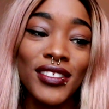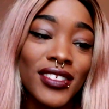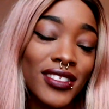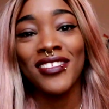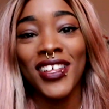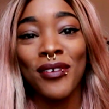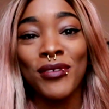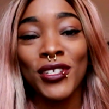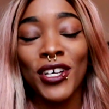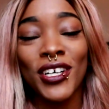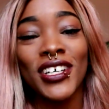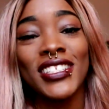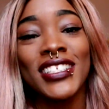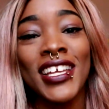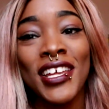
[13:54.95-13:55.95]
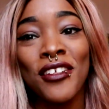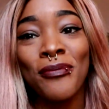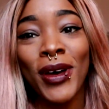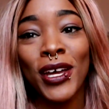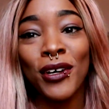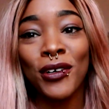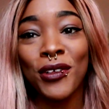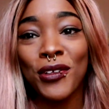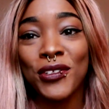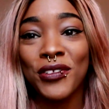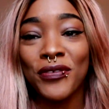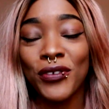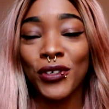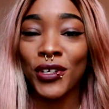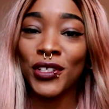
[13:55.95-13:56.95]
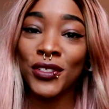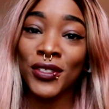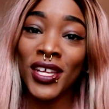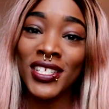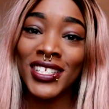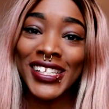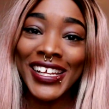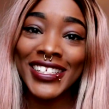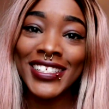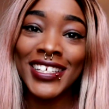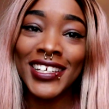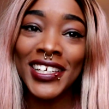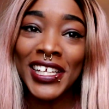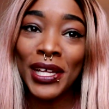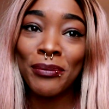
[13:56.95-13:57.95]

So that was all 10 of my goals for 2019.